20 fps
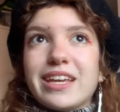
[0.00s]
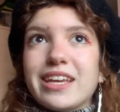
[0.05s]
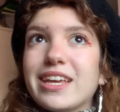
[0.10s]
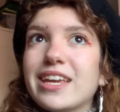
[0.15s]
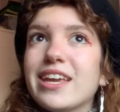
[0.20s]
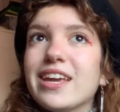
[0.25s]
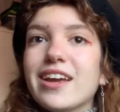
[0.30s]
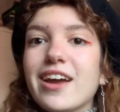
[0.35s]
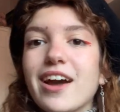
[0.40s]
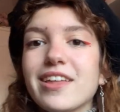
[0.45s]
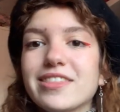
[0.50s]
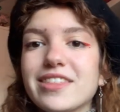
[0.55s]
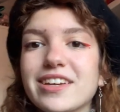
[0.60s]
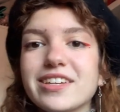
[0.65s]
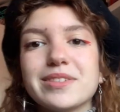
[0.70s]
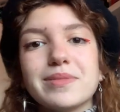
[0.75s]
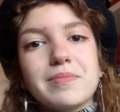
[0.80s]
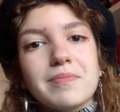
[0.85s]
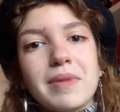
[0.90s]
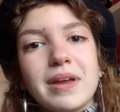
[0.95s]
he got
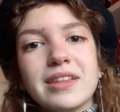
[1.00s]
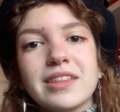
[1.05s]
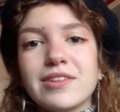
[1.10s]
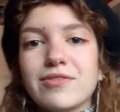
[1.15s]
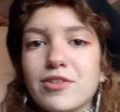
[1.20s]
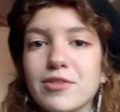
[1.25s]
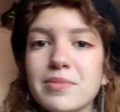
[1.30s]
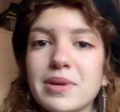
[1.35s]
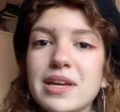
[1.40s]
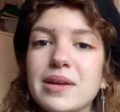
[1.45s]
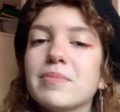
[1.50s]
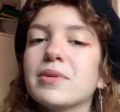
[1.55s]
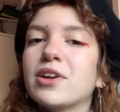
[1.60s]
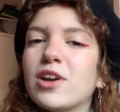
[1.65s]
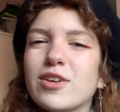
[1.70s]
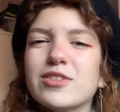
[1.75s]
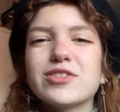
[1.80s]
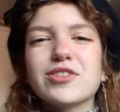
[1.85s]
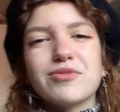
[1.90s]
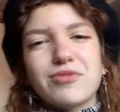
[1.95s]
this mainly for me but
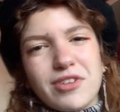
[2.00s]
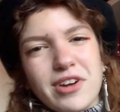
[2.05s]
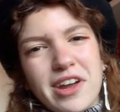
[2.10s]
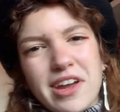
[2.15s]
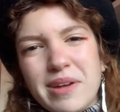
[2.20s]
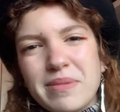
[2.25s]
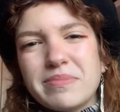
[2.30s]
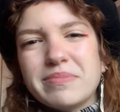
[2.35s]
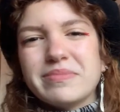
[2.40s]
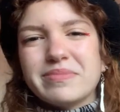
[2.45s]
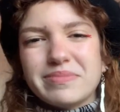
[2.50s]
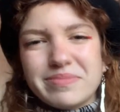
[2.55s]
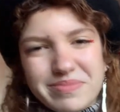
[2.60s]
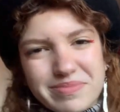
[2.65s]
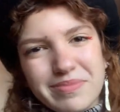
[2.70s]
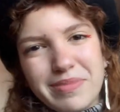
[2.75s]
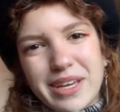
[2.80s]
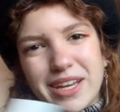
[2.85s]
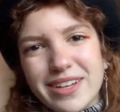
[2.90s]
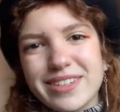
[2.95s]
also for him
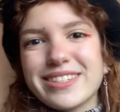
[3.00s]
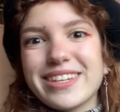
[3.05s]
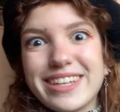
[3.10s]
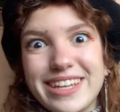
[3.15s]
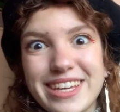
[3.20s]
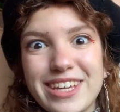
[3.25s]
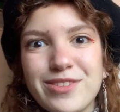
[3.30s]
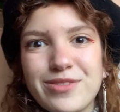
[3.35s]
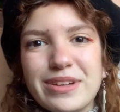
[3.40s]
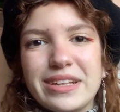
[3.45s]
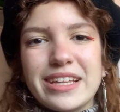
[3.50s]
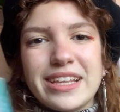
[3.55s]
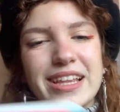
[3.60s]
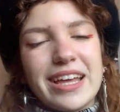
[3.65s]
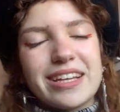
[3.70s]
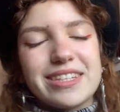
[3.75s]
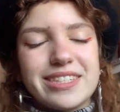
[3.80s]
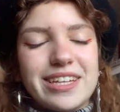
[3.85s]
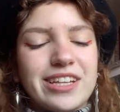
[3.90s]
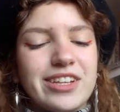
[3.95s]
because he really
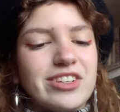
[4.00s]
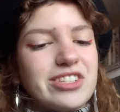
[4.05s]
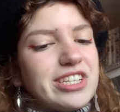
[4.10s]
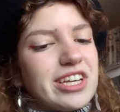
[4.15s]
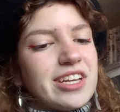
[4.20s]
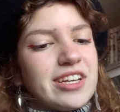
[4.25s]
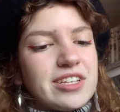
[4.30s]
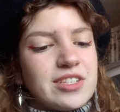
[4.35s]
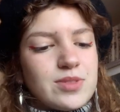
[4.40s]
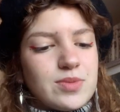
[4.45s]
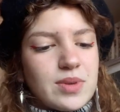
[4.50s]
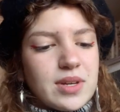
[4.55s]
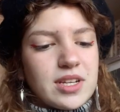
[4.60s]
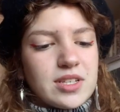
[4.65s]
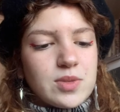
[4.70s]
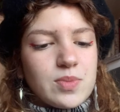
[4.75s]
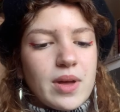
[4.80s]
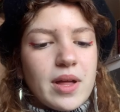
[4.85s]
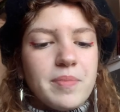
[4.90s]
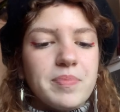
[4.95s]
likes Taylor Jenkins Reid
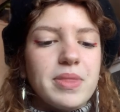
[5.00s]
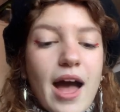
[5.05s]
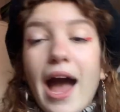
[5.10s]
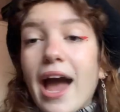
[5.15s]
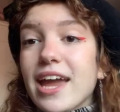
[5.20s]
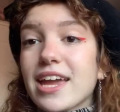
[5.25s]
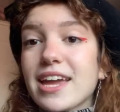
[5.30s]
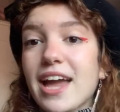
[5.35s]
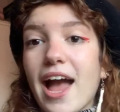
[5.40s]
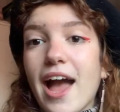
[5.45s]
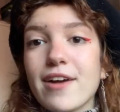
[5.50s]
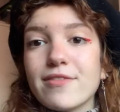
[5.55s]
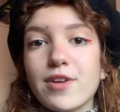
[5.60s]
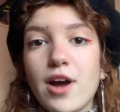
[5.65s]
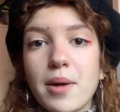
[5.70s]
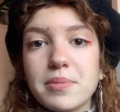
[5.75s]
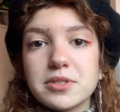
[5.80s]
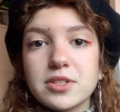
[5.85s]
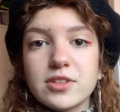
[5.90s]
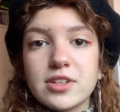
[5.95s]
as well. I have
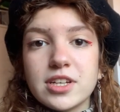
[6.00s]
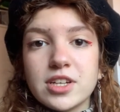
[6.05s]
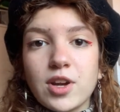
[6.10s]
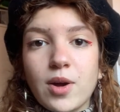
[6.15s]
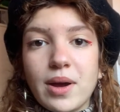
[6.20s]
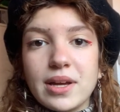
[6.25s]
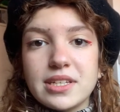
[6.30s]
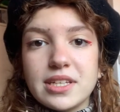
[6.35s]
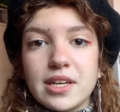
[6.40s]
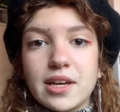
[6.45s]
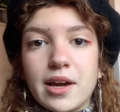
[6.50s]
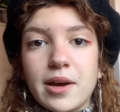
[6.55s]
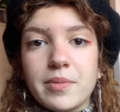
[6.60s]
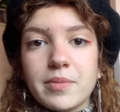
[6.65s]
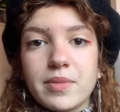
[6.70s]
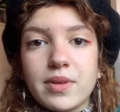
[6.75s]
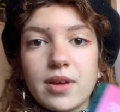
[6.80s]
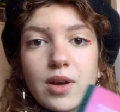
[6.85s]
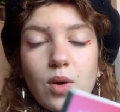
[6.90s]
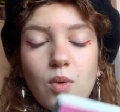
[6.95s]
absolutely no idea
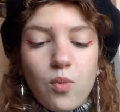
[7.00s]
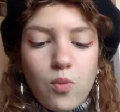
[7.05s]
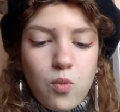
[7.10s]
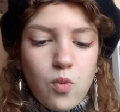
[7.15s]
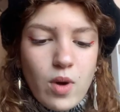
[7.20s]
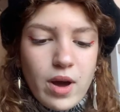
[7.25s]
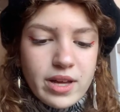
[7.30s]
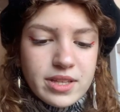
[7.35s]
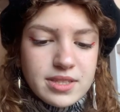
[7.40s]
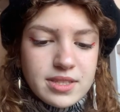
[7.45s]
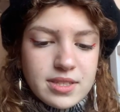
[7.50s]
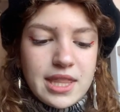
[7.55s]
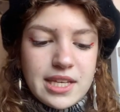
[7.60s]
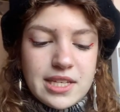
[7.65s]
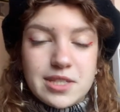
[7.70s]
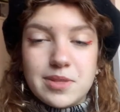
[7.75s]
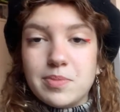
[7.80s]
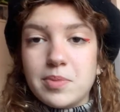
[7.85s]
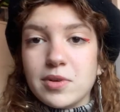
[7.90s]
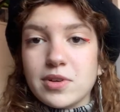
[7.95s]
what
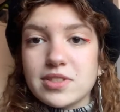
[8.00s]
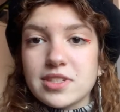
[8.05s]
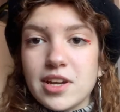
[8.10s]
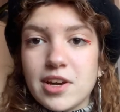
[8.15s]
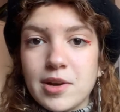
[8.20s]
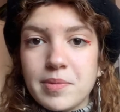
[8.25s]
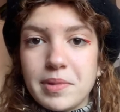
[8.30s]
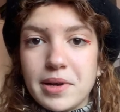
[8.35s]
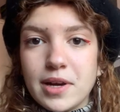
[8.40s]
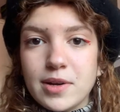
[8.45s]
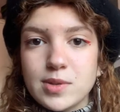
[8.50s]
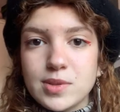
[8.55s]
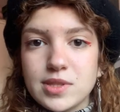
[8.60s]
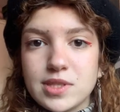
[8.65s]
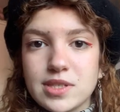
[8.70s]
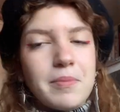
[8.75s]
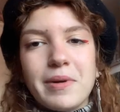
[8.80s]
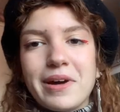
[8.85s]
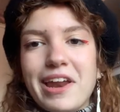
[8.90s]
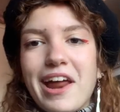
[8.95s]
these books are about,
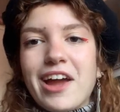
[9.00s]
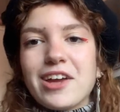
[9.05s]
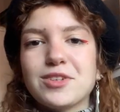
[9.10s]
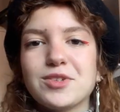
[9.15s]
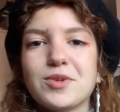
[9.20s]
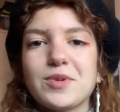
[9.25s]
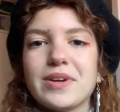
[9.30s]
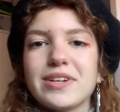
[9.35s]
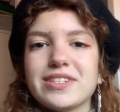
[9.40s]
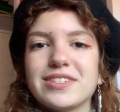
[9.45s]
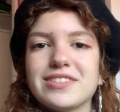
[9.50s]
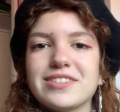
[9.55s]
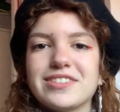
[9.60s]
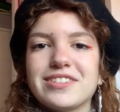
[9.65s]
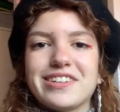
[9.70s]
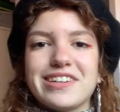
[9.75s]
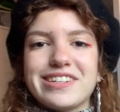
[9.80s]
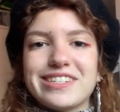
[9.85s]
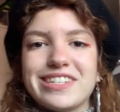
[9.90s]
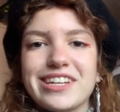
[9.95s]
but I trust
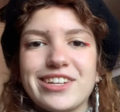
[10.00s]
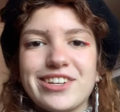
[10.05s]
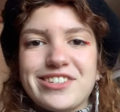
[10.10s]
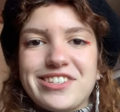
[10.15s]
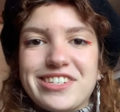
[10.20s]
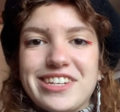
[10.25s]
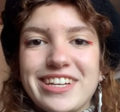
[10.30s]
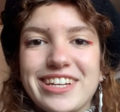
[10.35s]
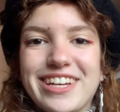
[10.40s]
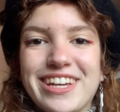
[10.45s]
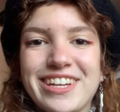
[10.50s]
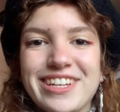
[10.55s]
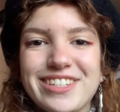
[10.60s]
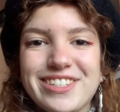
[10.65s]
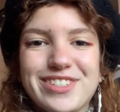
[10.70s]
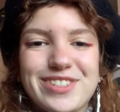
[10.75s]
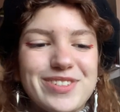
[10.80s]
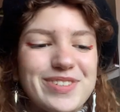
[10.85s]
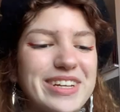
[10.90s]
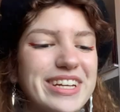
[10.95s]
Taylor
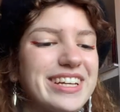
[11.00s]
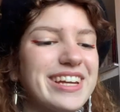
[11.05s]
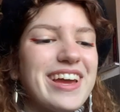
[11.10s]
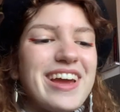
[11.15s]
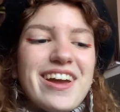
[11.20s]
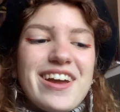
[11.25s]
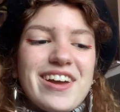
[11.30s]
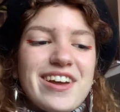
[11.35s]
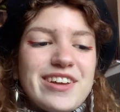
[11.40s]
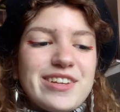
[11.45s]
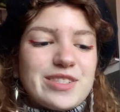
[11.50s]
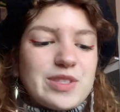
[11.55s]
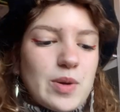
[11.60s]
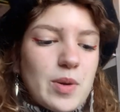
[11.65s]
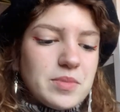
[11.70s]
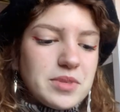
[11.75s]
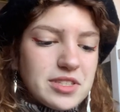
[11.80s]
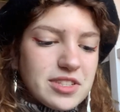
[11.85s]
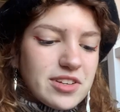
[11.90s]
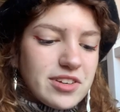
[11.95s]
Jenkins Reid, so
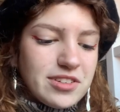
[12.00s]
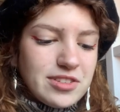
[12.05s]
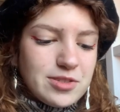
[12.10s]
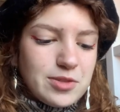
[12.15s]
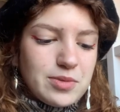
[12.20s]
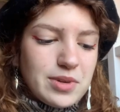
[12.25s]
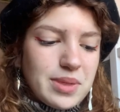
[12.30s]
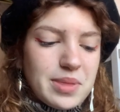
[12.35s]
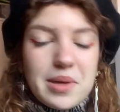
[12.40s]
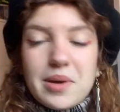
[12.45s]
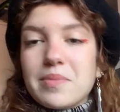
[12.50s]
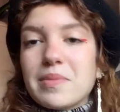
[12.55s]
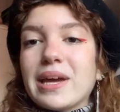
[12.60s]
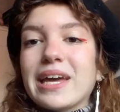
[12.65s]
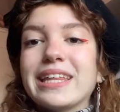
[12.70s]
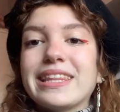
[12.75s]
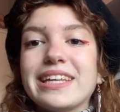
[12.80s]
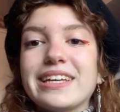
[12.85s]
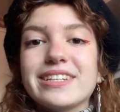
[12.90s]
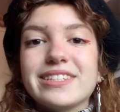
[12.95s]
I'm just going to read them
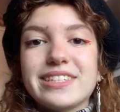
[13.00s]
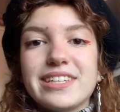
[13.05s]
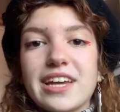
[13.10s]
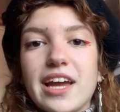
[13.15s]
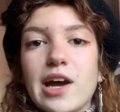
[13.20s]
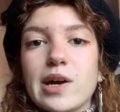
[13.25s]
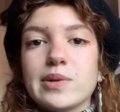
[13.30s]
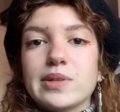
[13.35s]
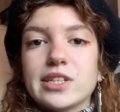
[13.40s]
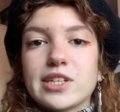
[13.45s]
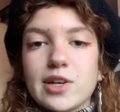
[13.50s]
and then see how it